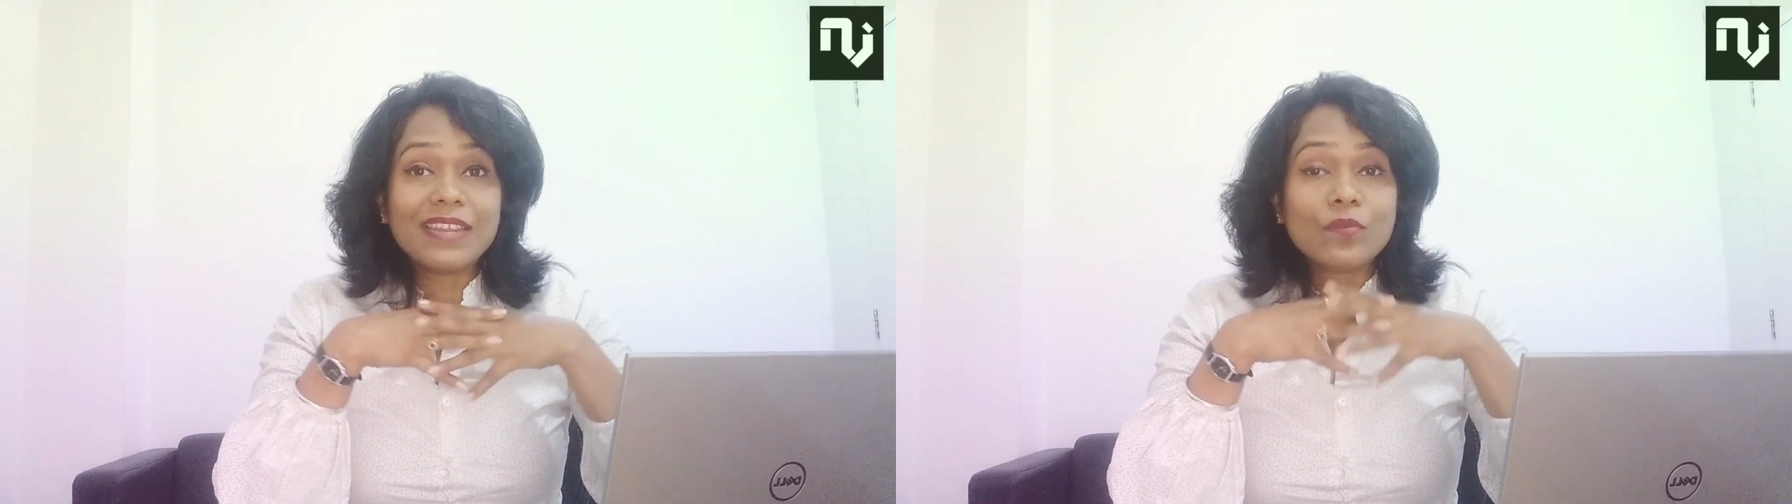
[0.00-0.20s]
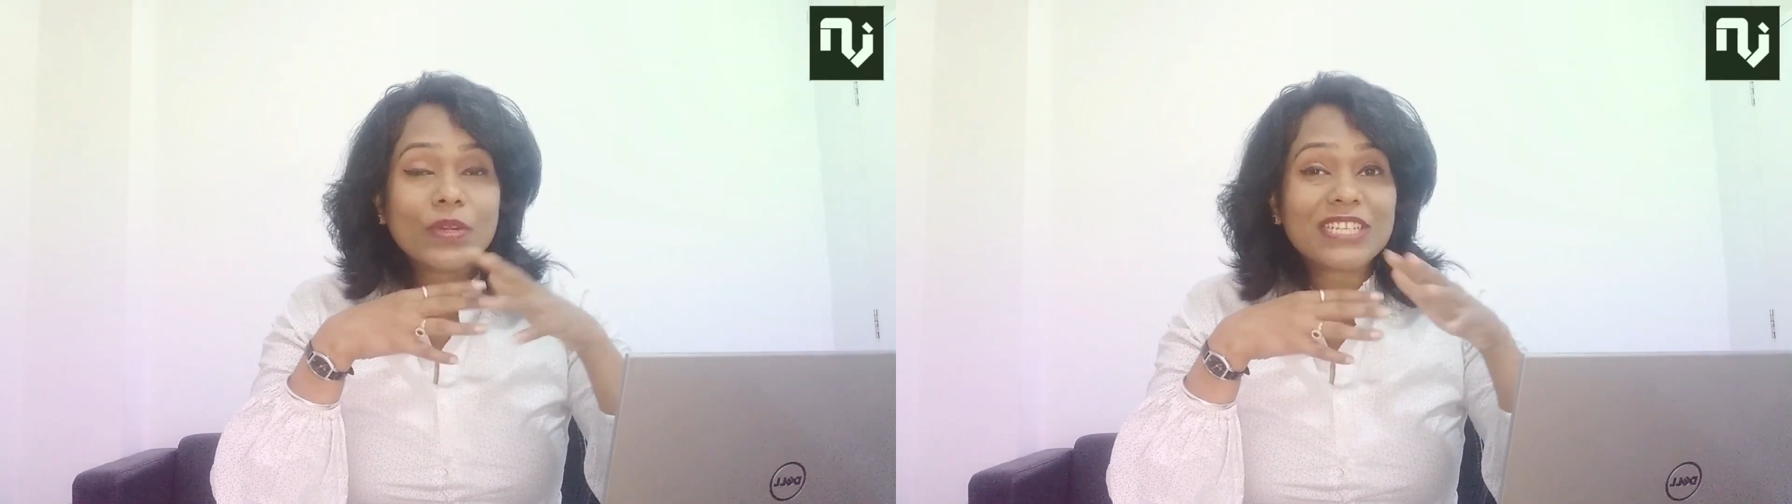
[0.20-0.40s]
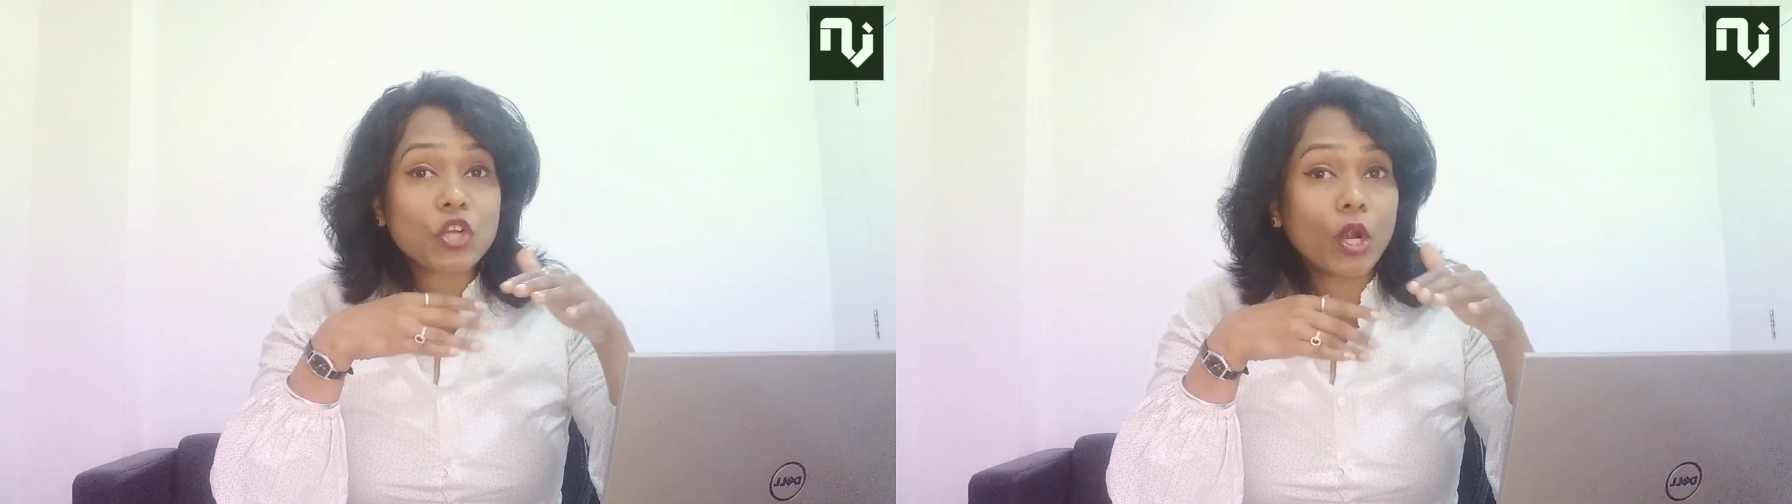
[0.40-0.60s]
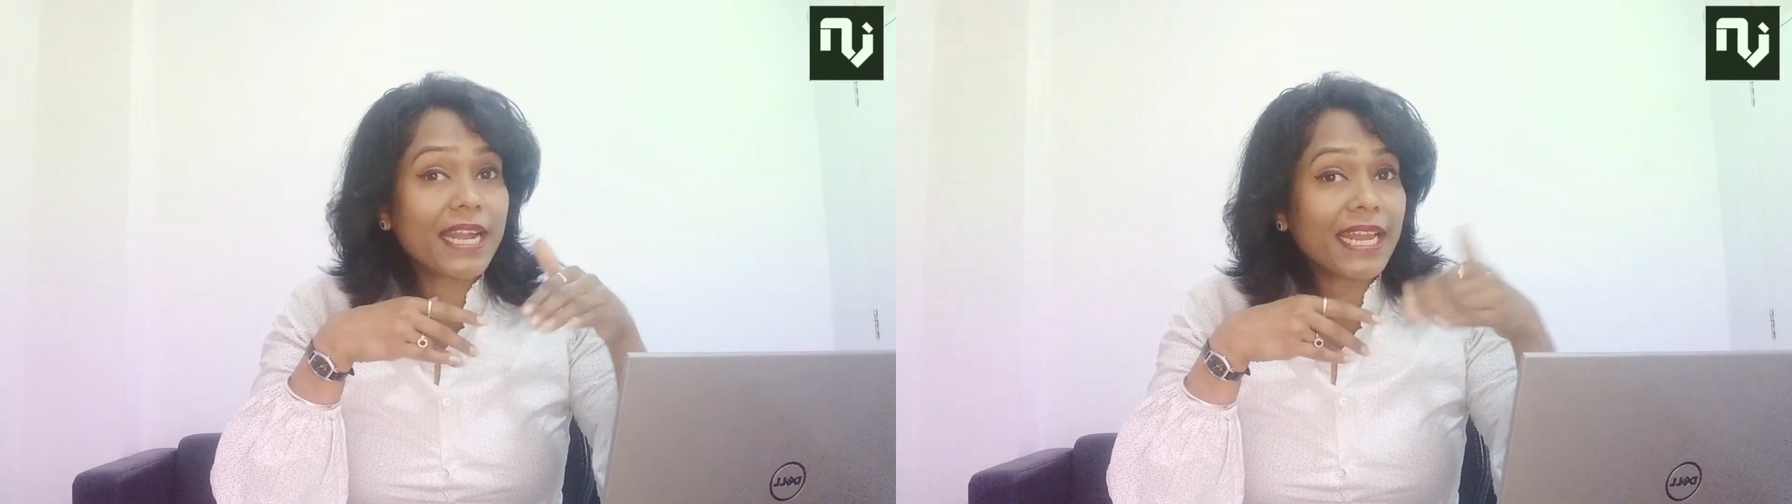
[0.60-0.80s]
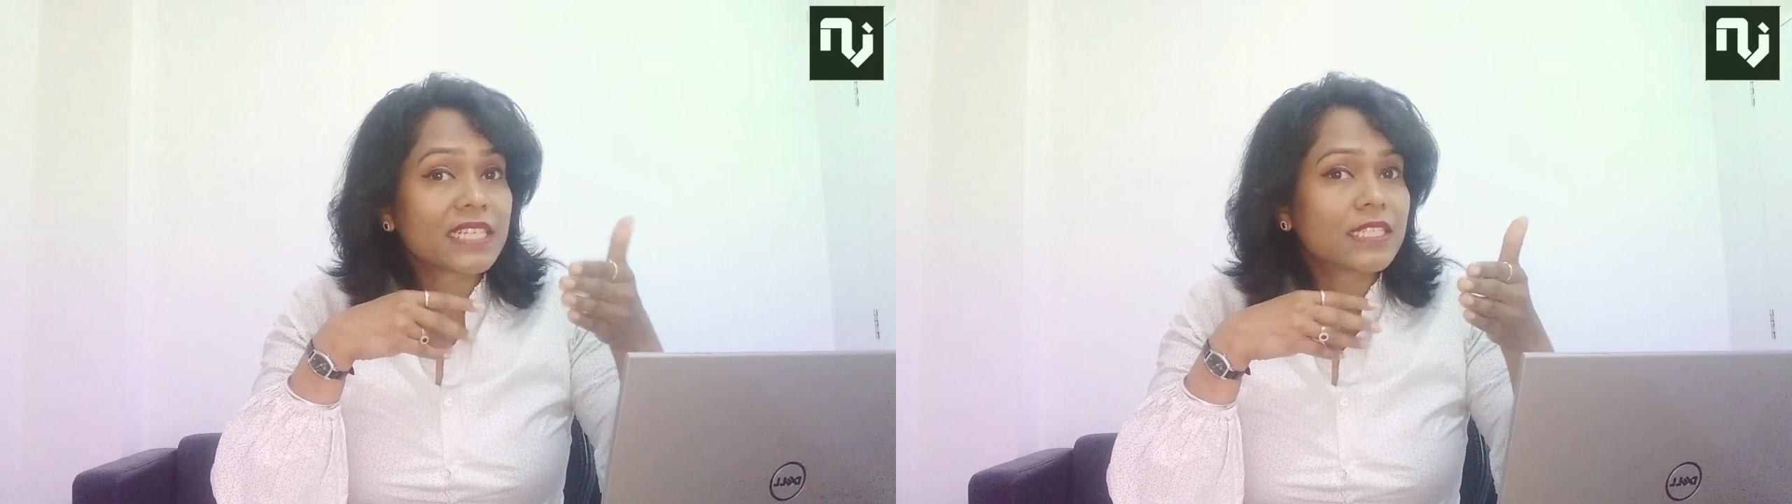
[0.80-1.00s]
in which
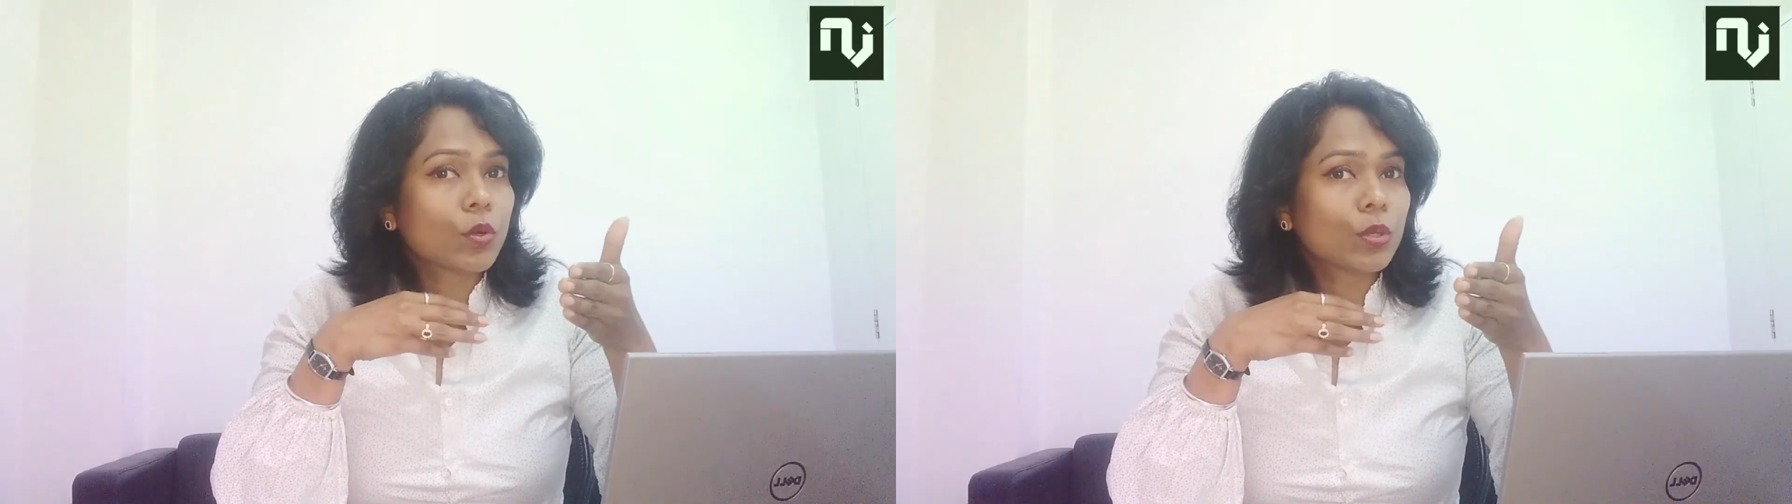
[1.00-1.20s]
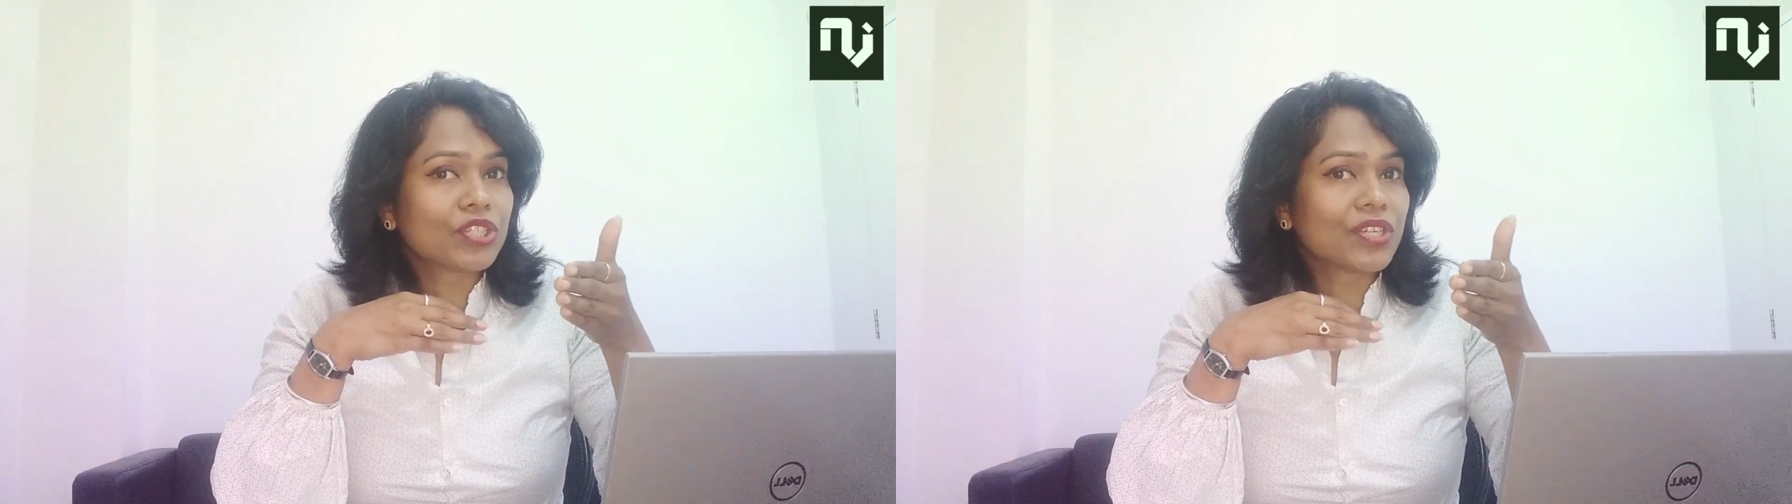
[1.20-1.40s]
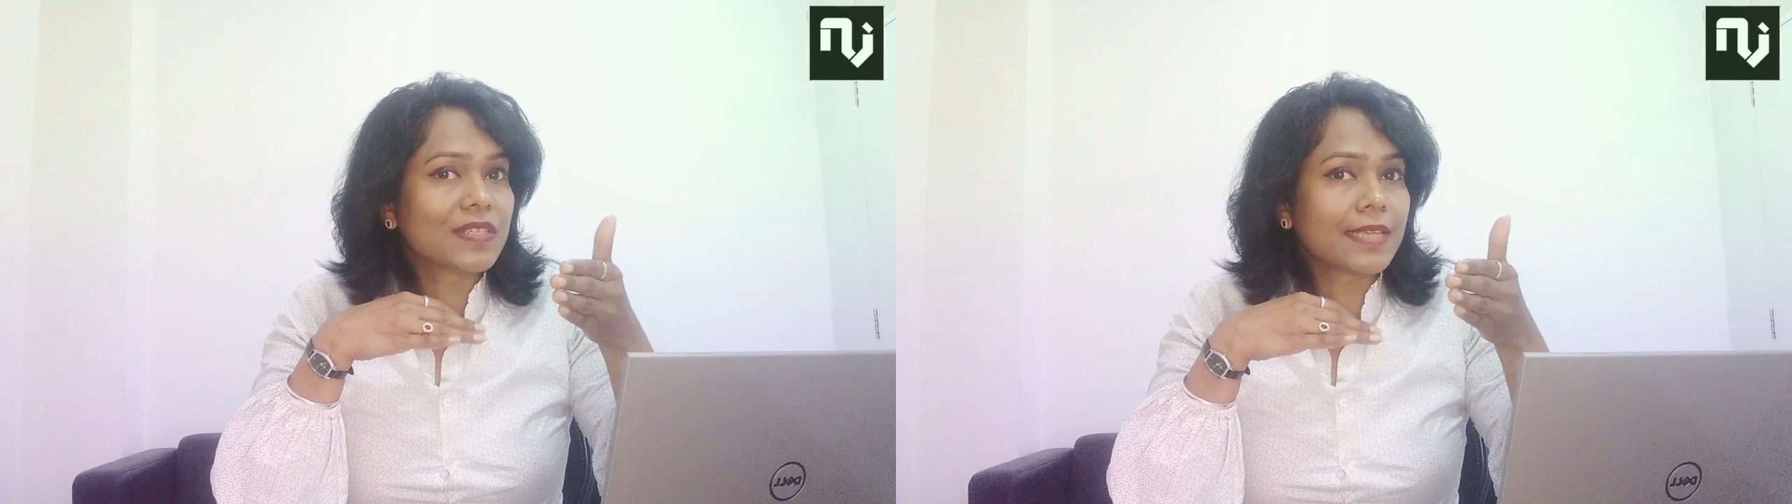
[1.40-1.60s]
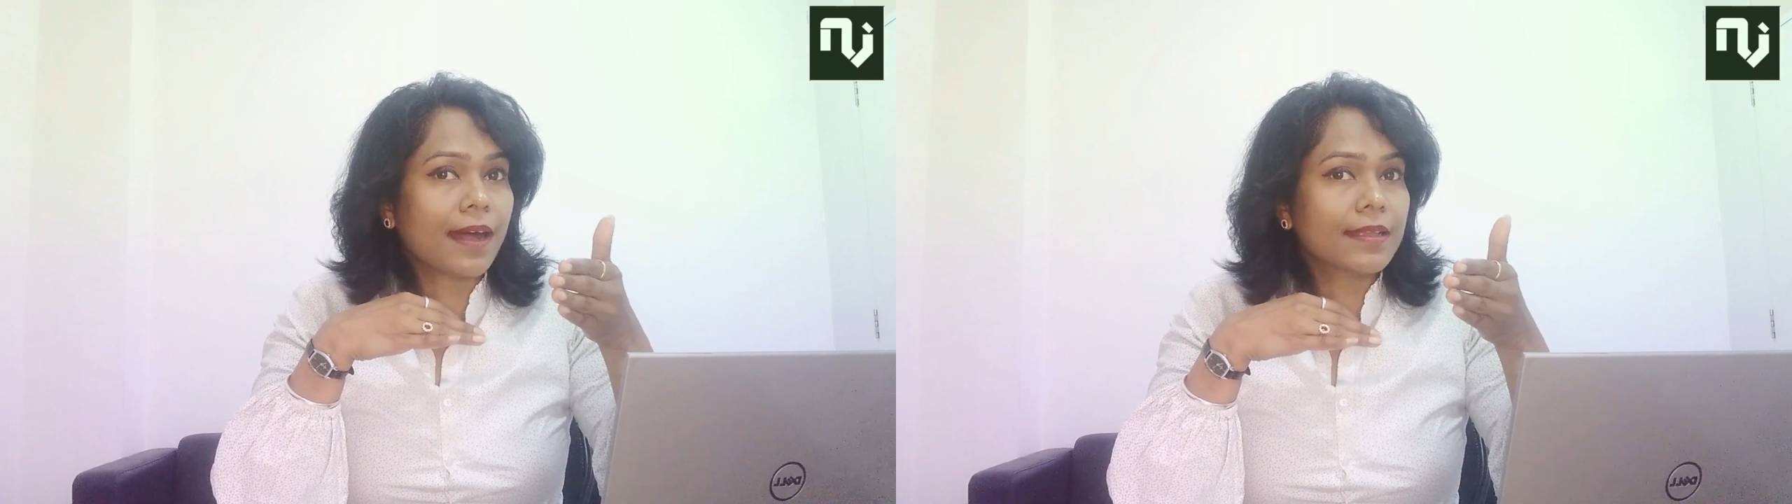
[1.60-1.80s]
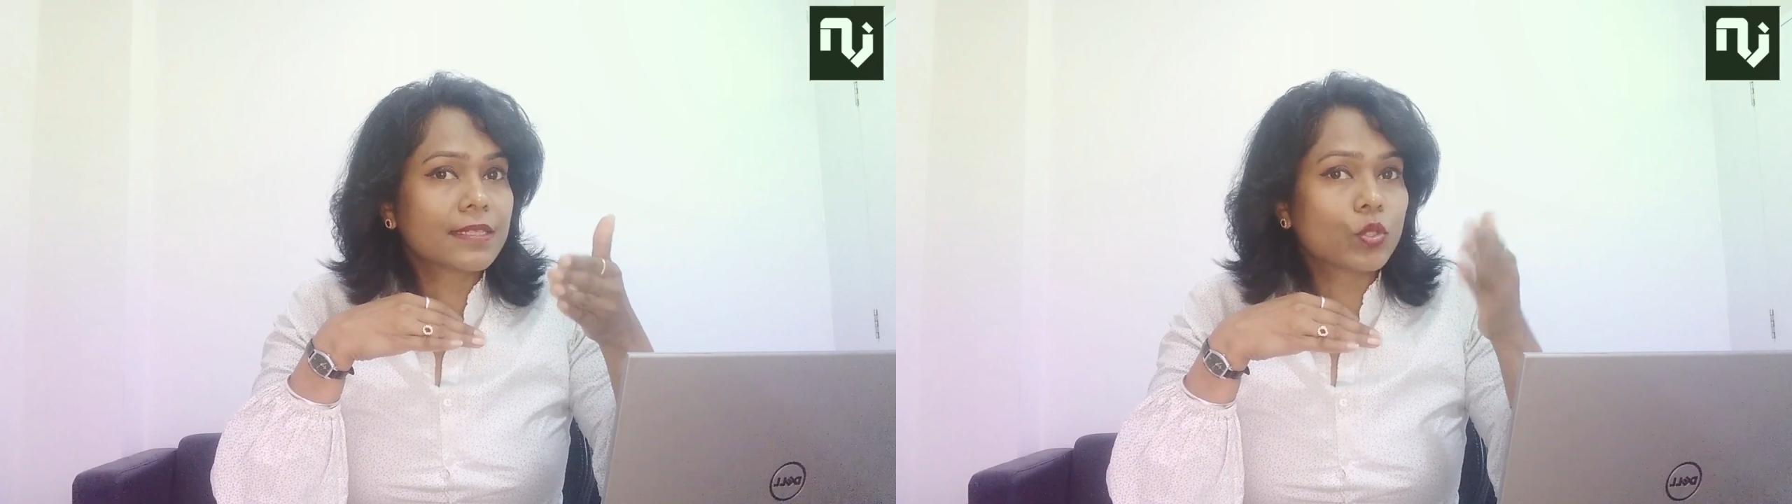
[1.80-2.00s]
context the question is
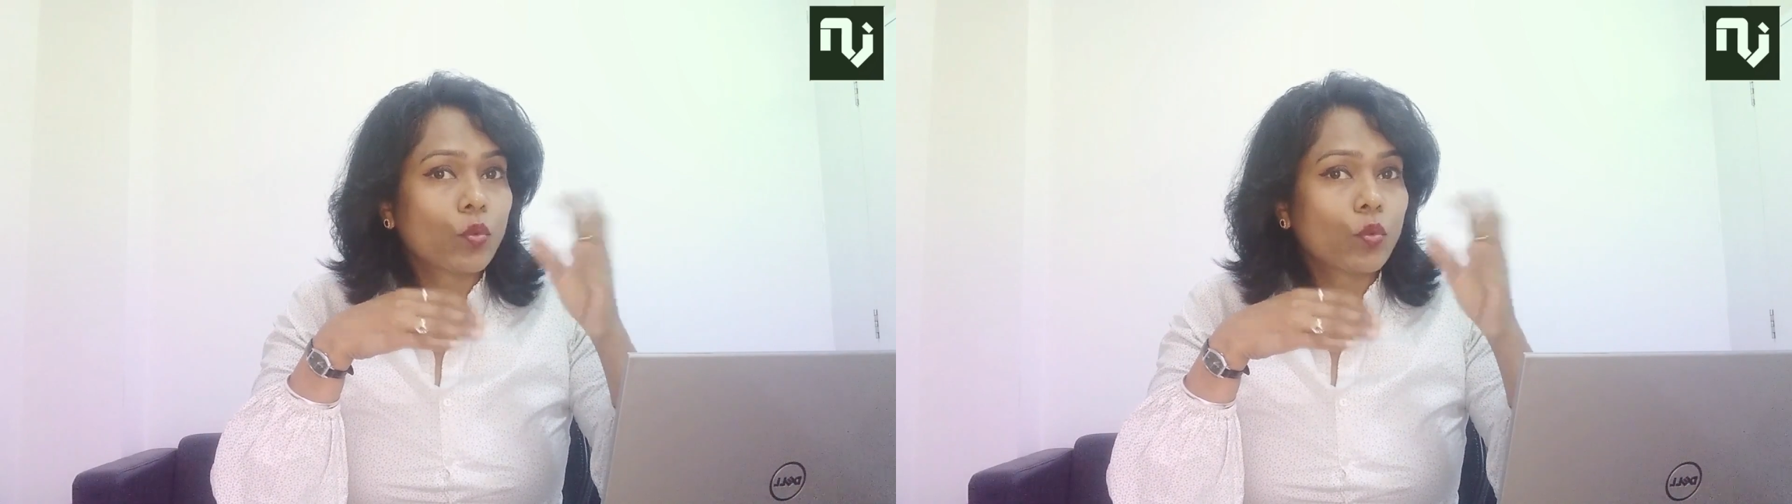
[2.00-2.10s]
asked.